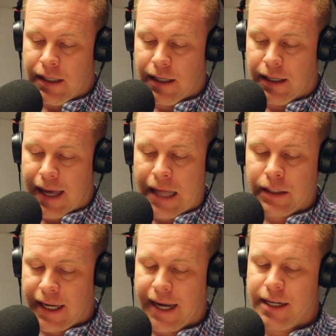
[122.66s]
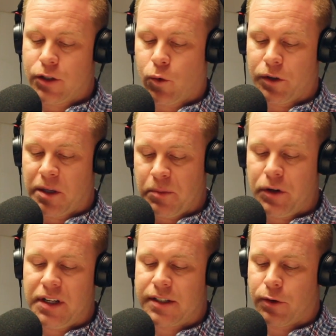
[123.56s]
uh, allocated toward
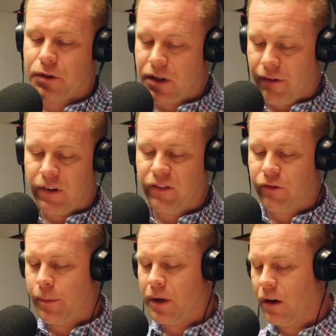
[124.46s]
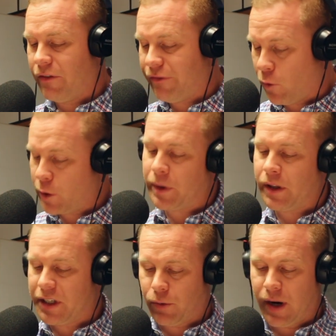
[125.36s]
communities that are suffering from an
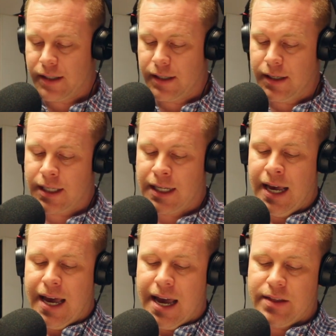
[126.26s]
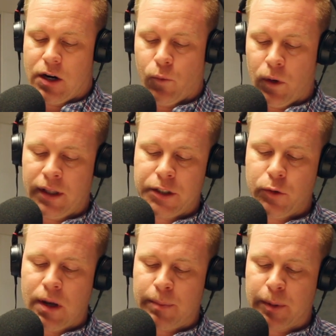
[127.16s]
affordability crisis and that are willing
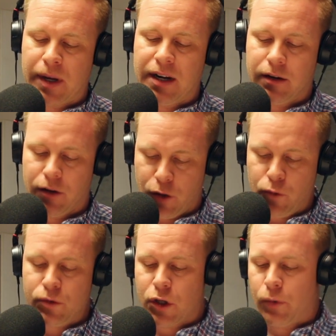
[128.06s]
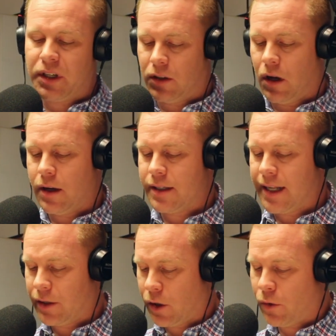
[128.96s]
to implement new zoning laws
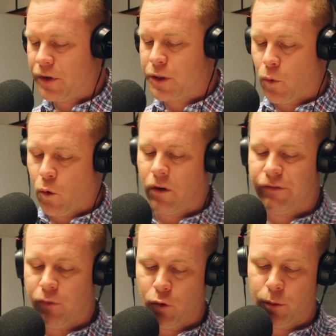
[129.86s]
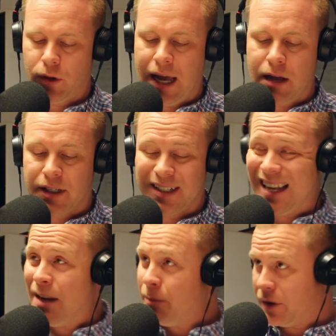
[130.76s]
that encourage more affordable housing.
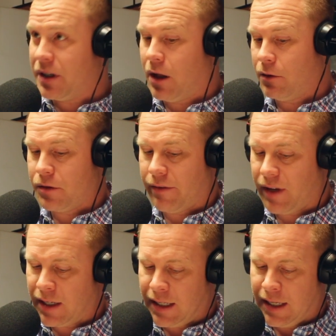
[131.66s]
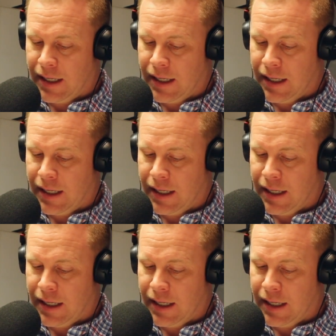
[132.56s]
ten billion dollars of it